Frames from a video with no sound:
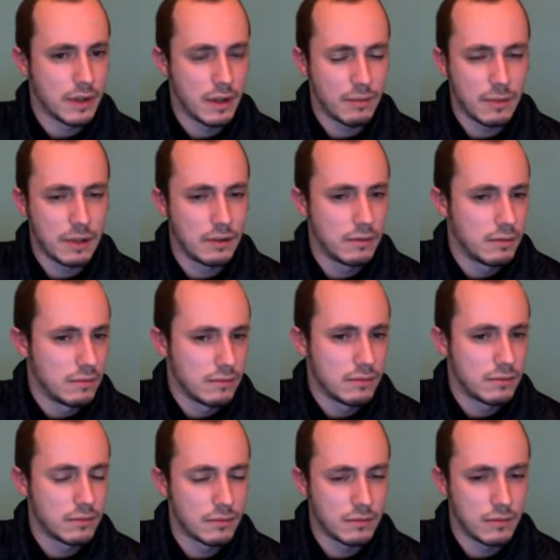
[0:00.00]
I mean.
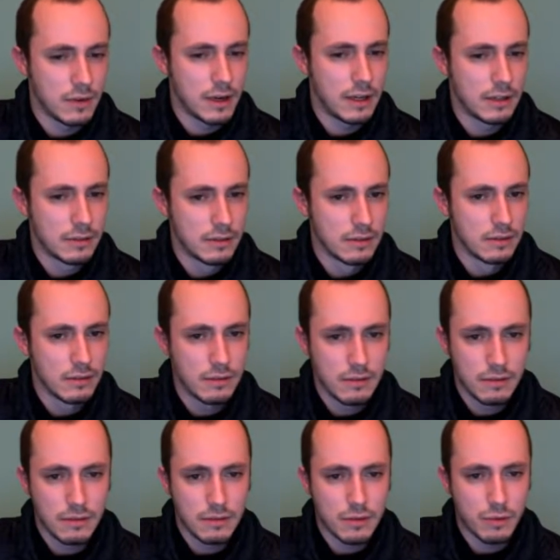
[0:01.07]
Right?
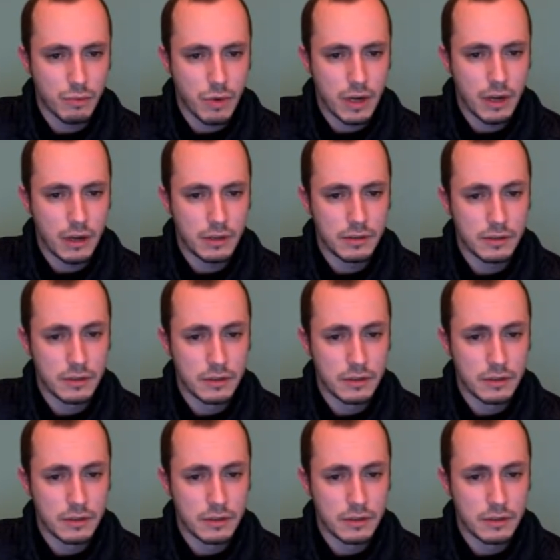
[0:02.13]
So why not?